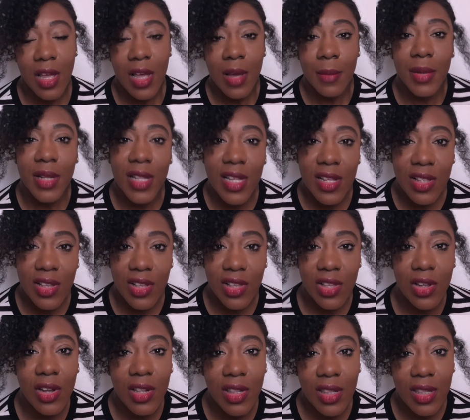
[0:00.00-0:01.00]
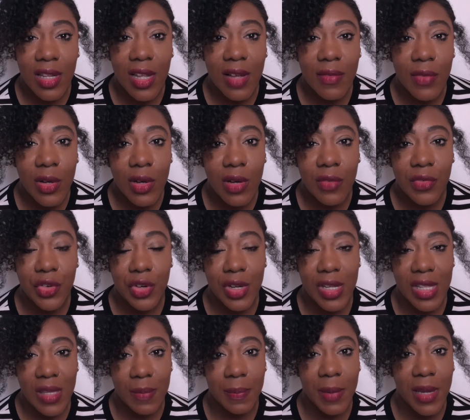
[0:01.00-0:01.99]
But there's a certain level of
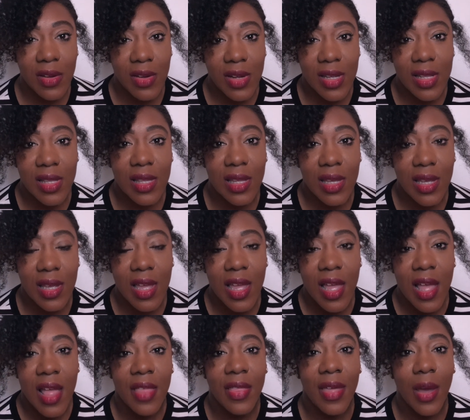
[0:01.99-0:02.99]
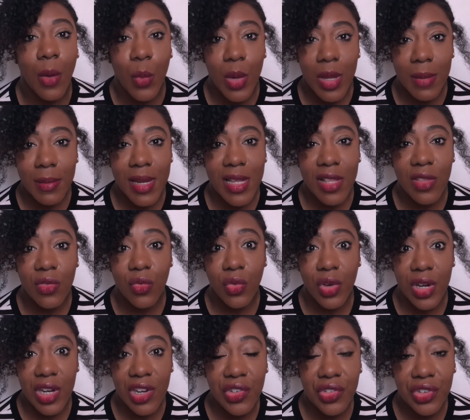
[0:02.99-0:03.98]
transparency that we must
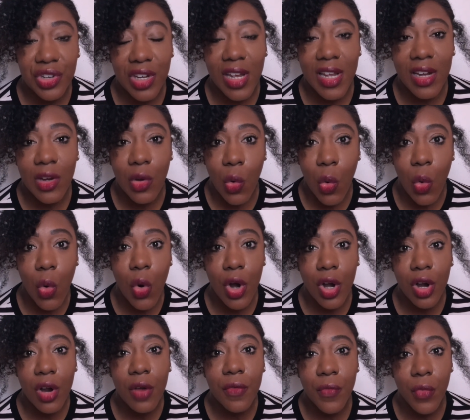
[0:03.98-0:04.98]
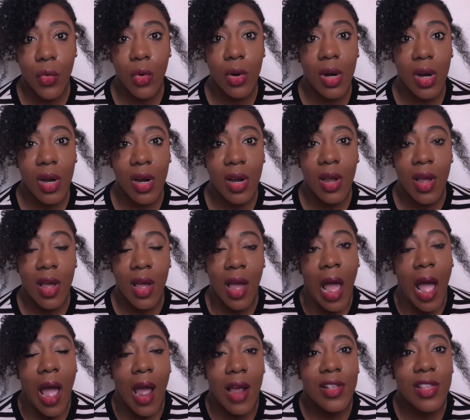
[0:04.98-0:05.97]
reach in order for
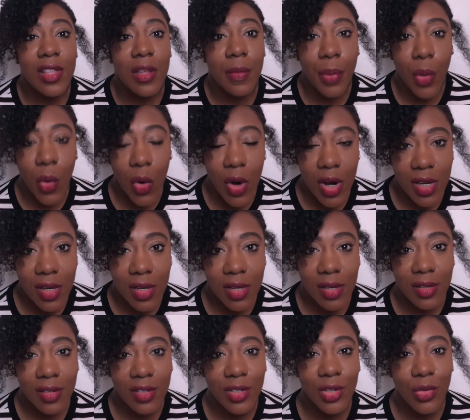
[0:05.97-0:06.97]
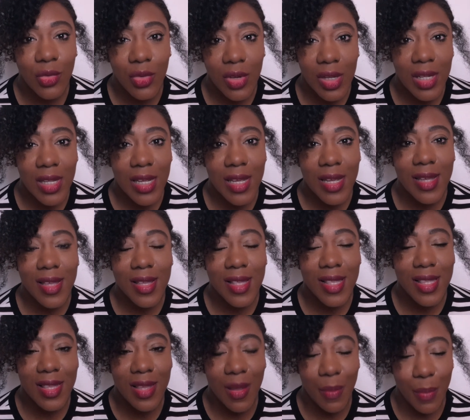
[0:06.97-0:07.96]
our support to really
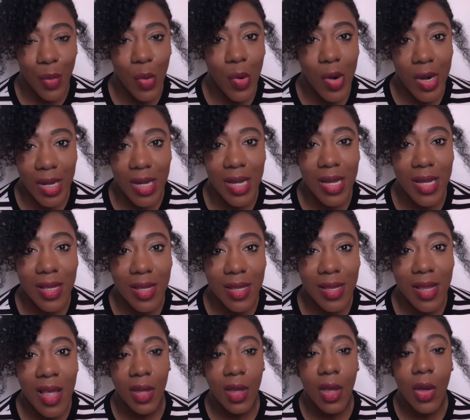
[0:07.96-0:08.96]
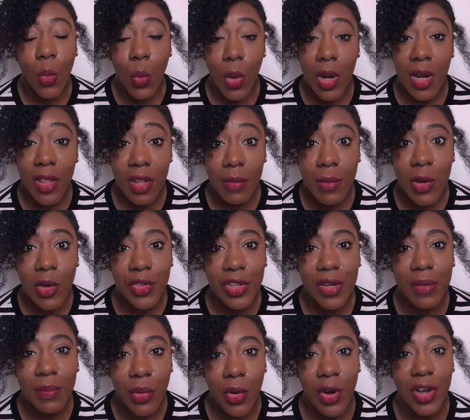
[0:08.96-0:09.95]
support us. One of the most
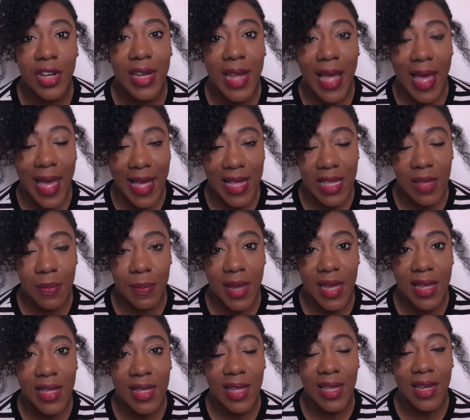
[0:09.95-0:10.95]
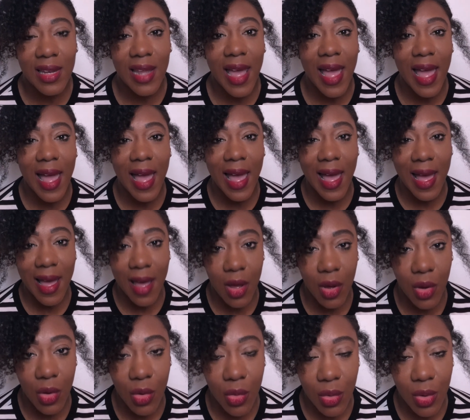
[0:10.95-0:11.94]
important aspects in
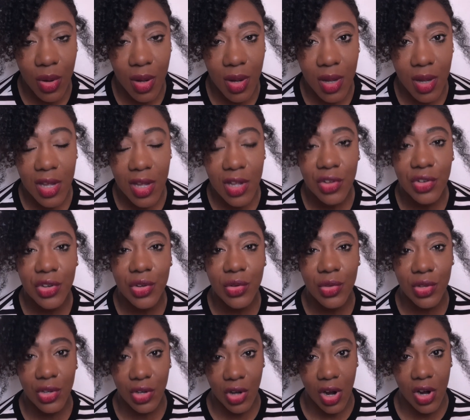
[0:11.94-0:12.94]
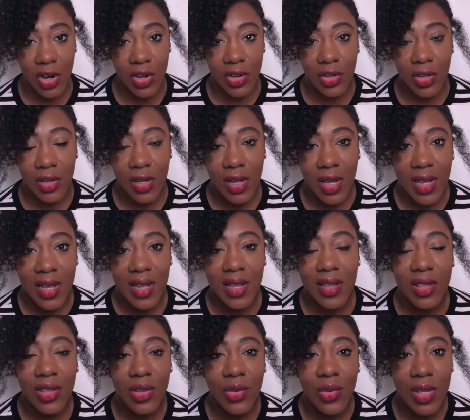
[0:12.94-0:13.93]
how to start
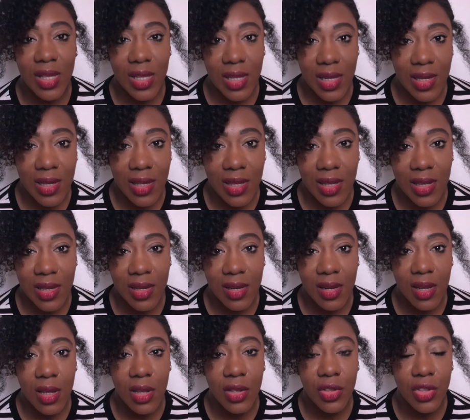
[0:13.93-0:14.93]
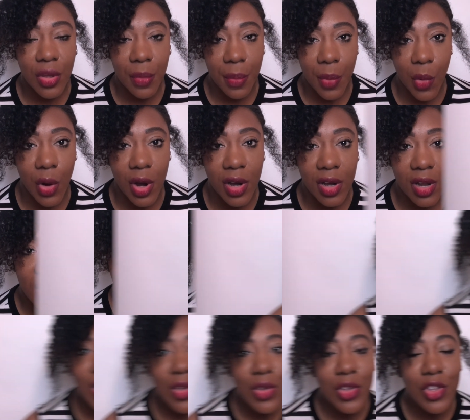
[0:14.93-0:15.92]
is to solicit support. All right,
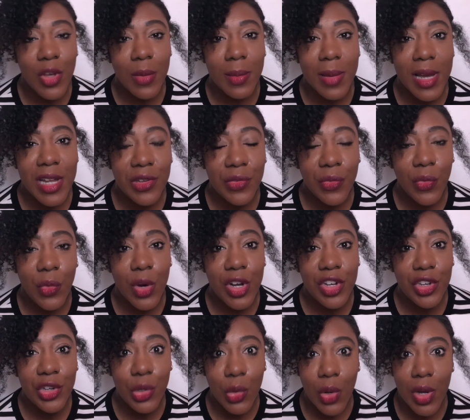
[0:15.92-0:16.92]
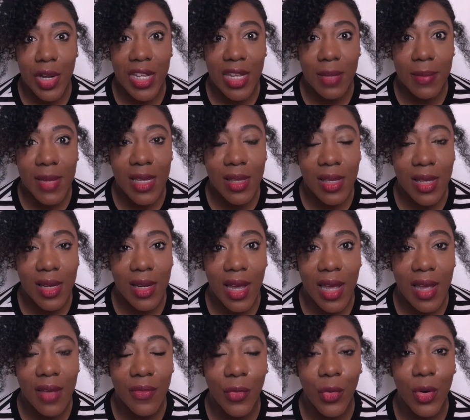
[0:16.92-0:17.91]
thank you so much for joining me
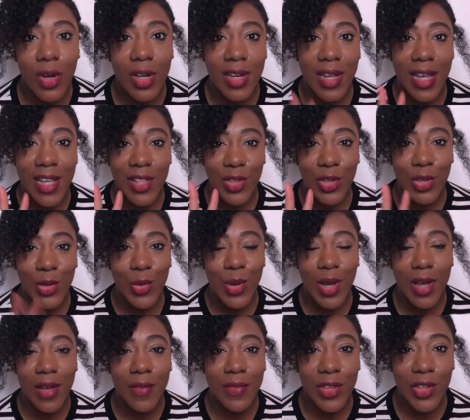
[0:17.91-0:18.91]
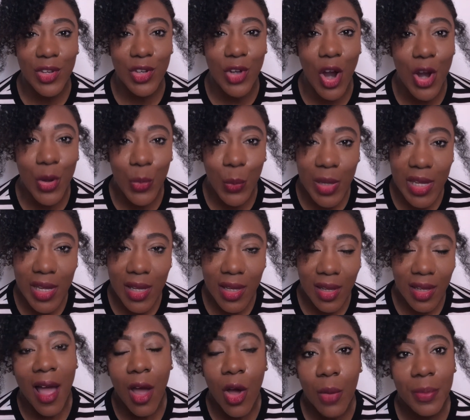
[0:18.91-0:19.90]
today for day 2 of Start Week.
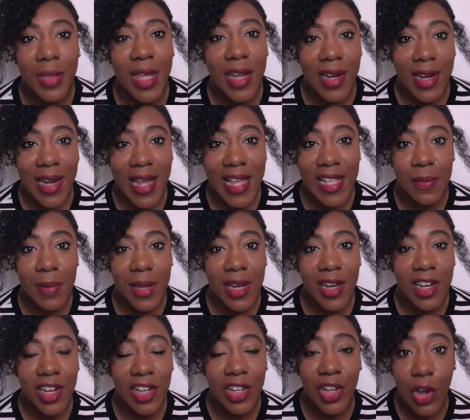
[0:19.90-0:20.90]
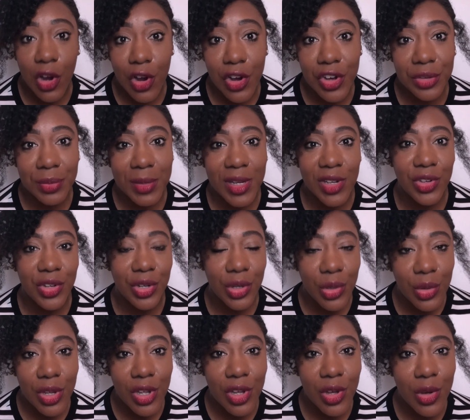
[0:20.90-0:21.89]
I hope that it has been an encouragement to
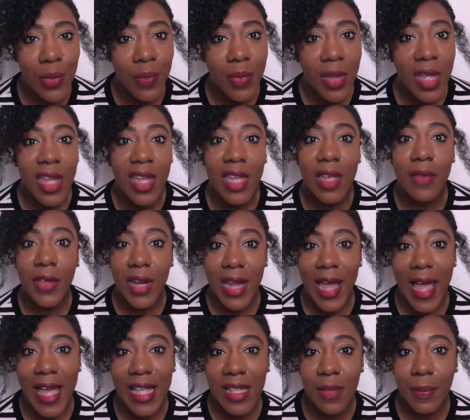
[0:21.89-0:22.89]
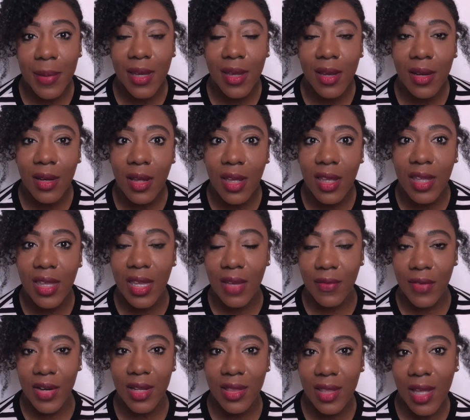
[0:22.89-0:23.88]
you. If it has been, give
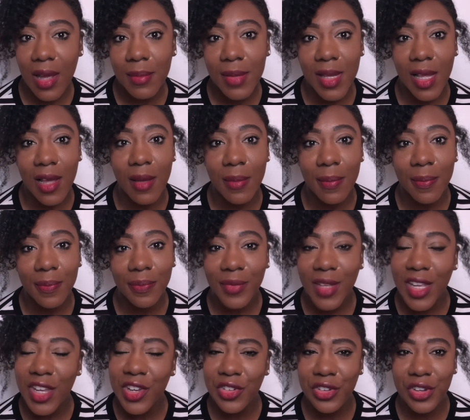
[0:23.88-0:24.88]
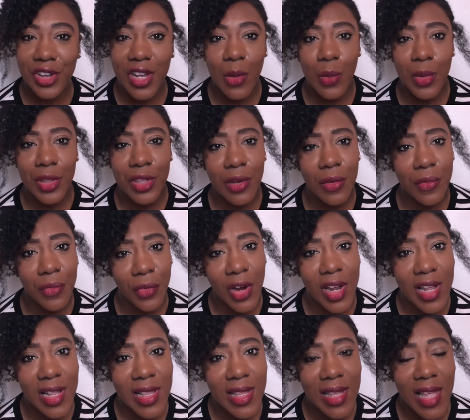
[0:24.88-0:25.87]
it a thumbs up and share it with your
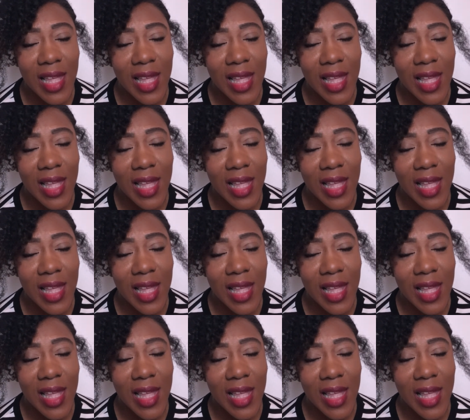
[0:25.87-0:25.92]
friends.